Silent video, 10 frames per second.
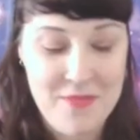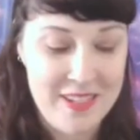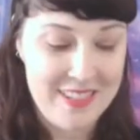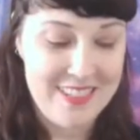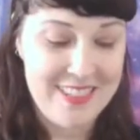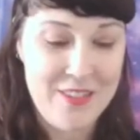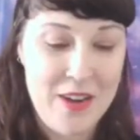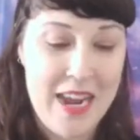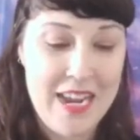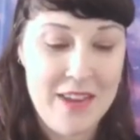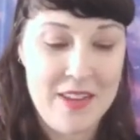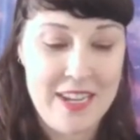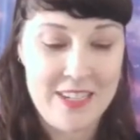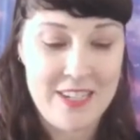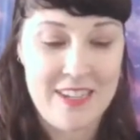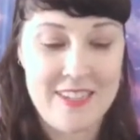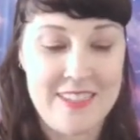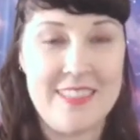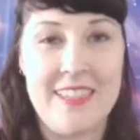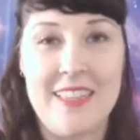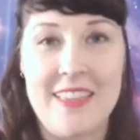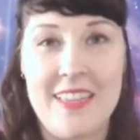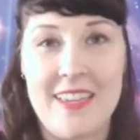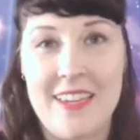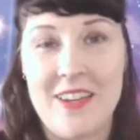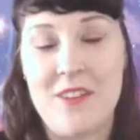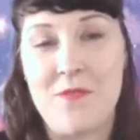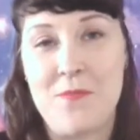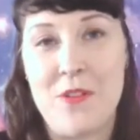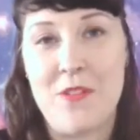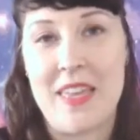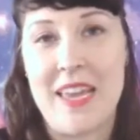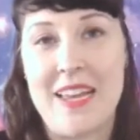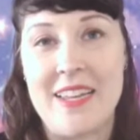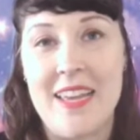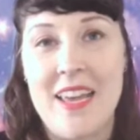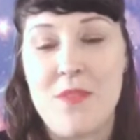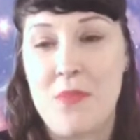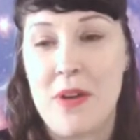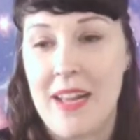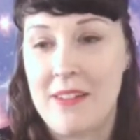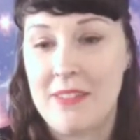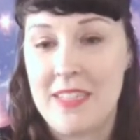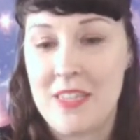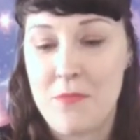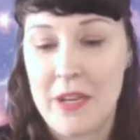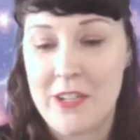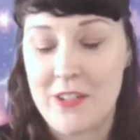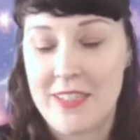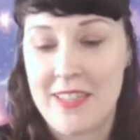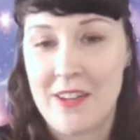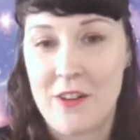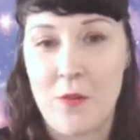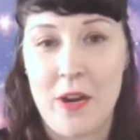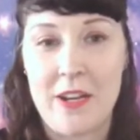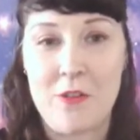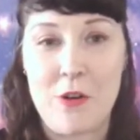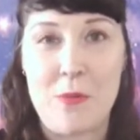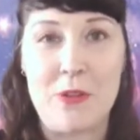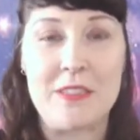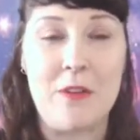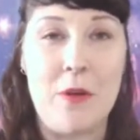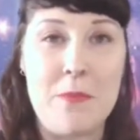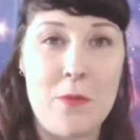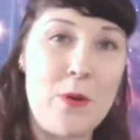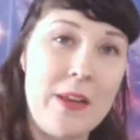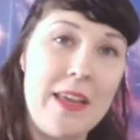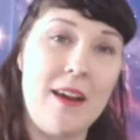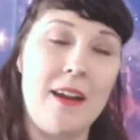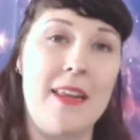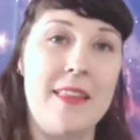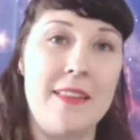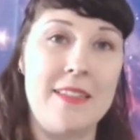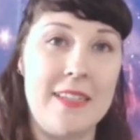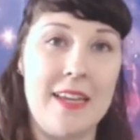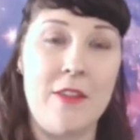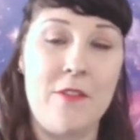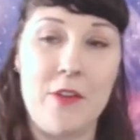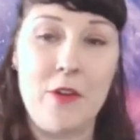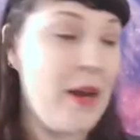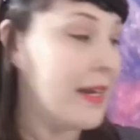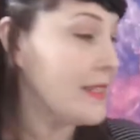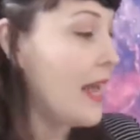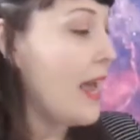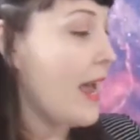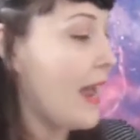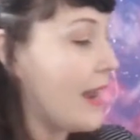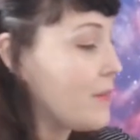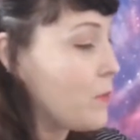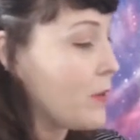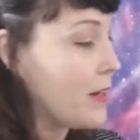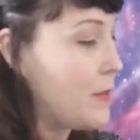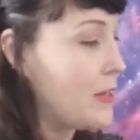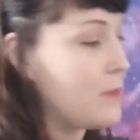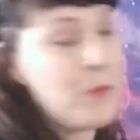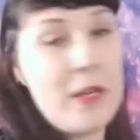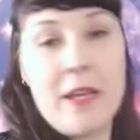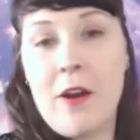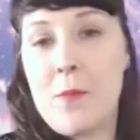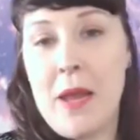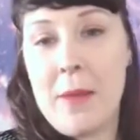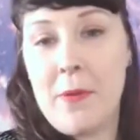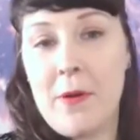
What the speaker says: So I haven't actually gotten to see the movie yet, but I've seen the pictures and they're quite adorable. So I've been working on getting these together for you guys, and we're going to be putting our paper